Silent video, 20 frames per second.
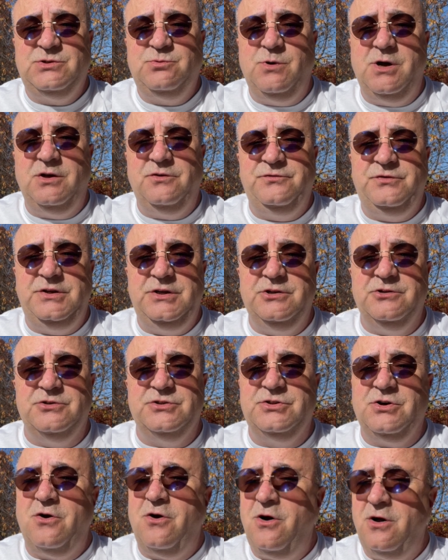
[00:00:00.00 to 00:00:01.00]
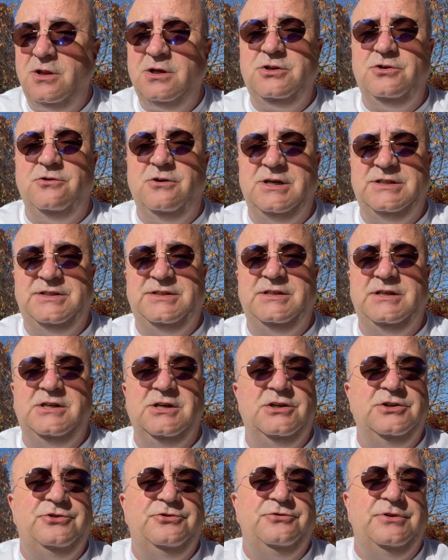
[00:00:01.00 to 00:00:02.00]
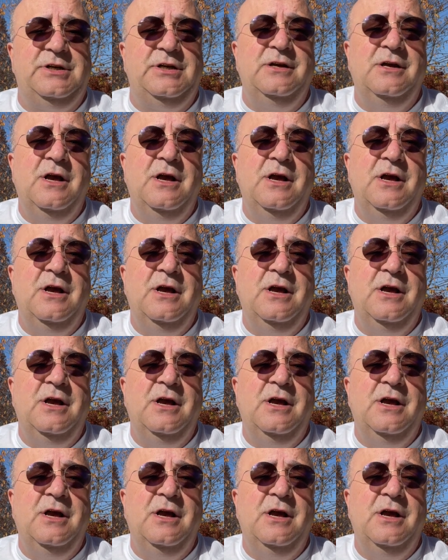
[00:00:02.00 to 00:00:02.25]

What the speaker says: 12 years all across the country.